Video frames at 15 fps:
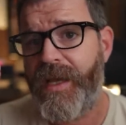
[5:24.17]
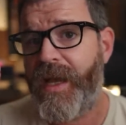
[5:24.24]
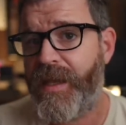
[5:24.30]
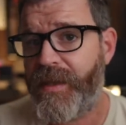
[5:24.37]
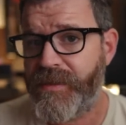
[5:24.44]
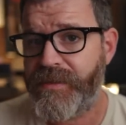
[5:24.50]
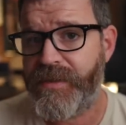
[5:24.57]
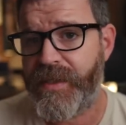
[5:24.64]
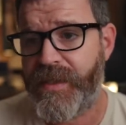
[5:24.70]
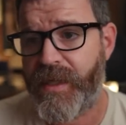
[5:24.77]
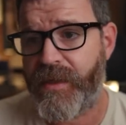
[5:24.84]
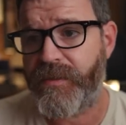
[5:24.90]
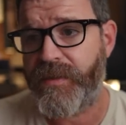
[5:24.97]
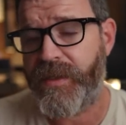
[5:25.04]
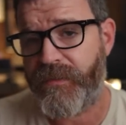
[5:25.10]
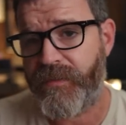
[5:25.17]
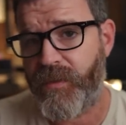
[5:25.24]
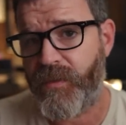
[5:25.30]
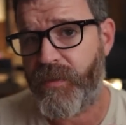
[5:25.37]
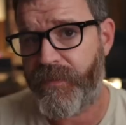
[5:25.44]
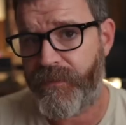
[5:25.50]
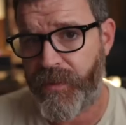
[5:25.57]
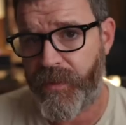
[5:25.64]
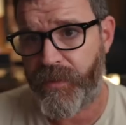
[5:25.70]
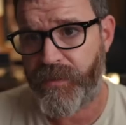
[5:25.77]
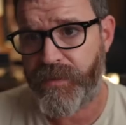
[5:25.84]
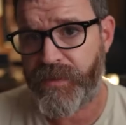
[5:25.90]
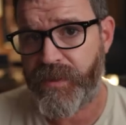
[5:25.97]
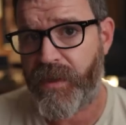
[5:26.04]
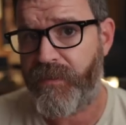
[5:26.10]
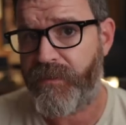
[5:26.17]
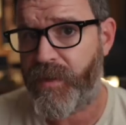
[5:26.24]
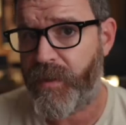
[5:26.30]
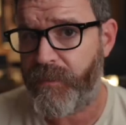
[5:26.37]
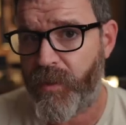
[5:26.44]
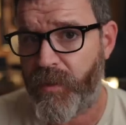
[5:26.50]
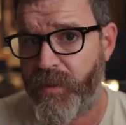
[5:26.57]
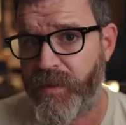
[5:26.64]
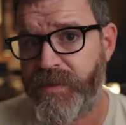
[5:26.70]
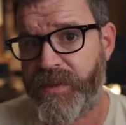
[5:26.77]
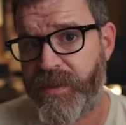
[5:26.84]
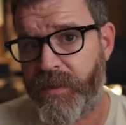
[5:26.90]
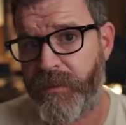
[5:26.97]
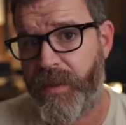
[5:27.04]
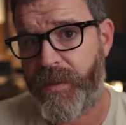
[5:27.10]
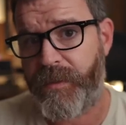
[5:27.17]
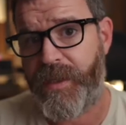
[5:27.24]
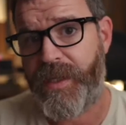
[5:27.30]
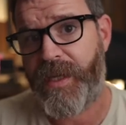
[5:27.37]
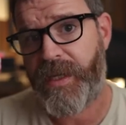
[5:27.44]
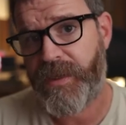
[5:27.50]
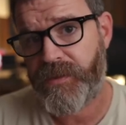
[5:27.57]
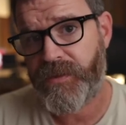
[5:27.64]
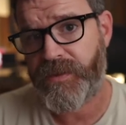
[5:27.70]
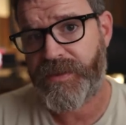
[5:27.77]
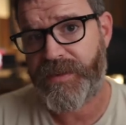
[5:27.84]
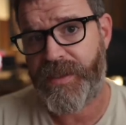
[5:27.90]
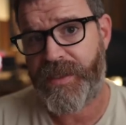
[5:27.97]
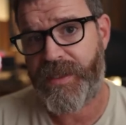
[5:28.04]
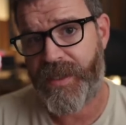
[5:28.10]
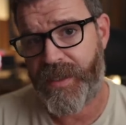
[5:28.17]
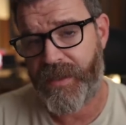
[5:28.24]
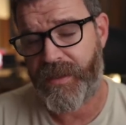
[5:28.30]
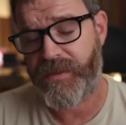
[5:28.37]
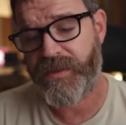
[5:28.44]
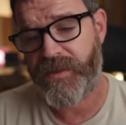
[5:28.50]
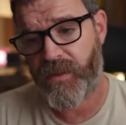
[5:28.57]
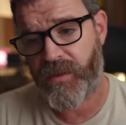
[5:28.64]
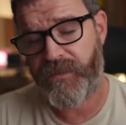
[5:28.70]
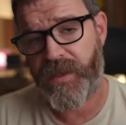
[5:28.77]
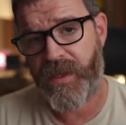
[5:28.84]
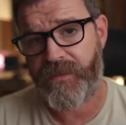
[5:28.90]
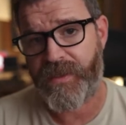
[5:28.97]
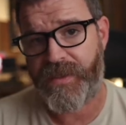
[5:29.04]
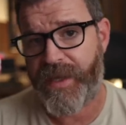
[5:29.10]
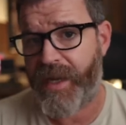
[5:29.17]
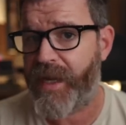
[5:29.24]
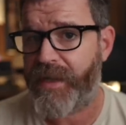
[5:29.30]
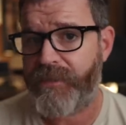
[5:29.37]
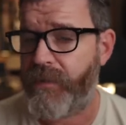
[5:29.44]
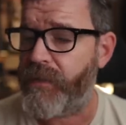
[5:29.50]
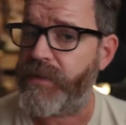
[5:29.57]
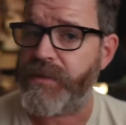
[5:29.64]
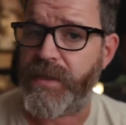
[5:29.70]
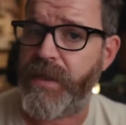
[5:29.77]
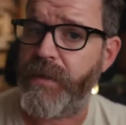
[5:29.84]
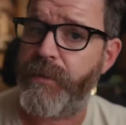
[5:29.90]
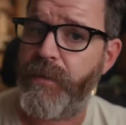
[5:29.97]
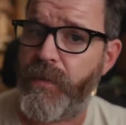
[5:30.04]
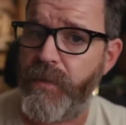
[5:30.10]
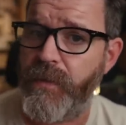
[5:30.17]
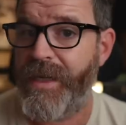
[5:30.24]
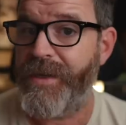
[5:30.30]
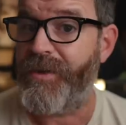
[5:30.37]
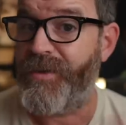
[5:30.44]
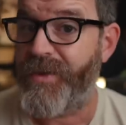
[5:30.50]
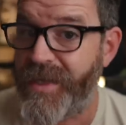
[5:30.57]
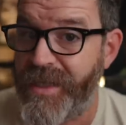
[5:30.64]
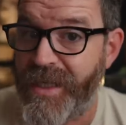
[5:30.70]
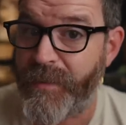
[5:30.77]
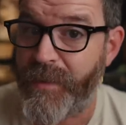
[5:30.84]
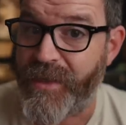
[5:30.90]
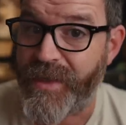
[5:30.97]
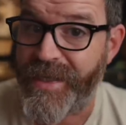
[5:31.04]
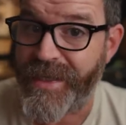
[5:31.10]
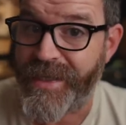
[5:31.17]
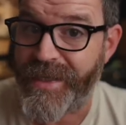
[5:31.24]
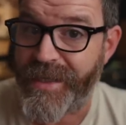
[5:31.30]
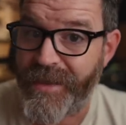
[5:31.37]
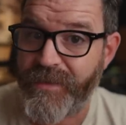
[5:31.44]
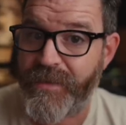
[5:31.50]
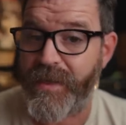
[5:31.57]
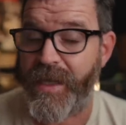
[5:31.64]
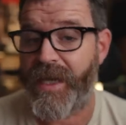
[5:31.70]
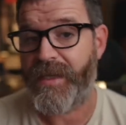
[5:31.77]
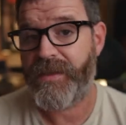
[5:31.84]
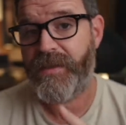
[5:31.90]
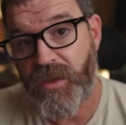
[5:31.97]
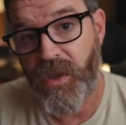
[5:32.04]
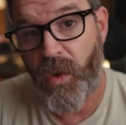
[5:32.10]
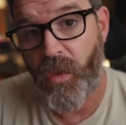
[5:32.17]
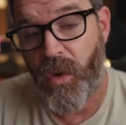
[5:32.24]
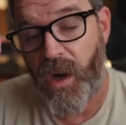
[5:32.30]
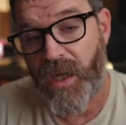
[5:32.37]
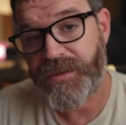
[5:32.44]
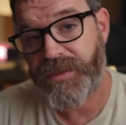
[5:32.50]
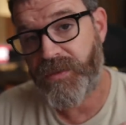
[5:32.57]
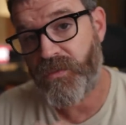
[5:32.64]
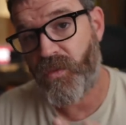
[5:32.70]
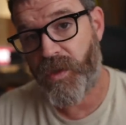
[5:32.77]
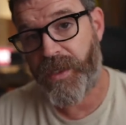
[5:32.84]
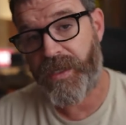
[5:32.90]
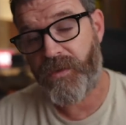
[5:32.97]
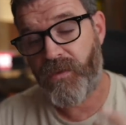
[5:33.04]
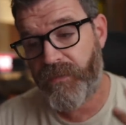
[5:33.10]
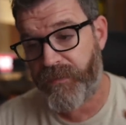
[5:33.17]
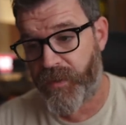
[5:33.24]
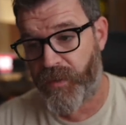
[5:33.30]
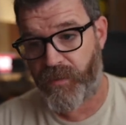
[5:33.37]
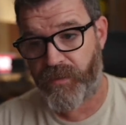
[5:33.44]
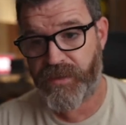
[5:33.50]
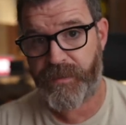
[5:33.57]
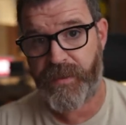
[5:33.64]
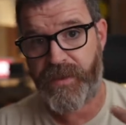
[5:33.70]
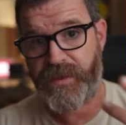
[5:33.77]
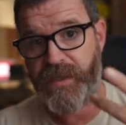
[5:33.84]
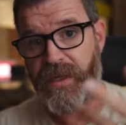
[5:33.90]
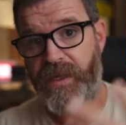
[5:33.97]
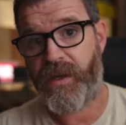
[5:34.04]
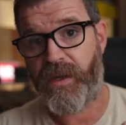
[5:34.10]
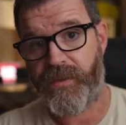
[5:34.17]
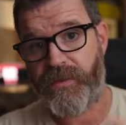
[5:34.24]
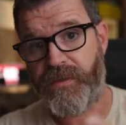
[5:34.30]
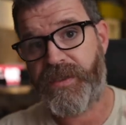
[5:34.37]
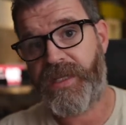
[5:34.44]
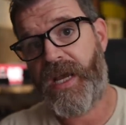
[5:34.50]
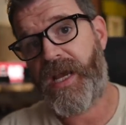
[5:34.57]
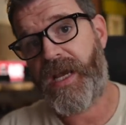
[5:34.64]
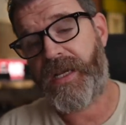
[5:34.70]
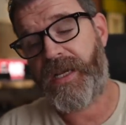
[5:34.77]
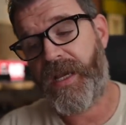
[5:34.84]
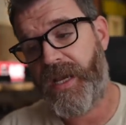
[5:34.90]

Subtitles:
And then seek out different reviews of components that you may be interested in. So if you have a DAC, for example, and you're thinking about getting another DAC, go watch and read reviews about that other DAC.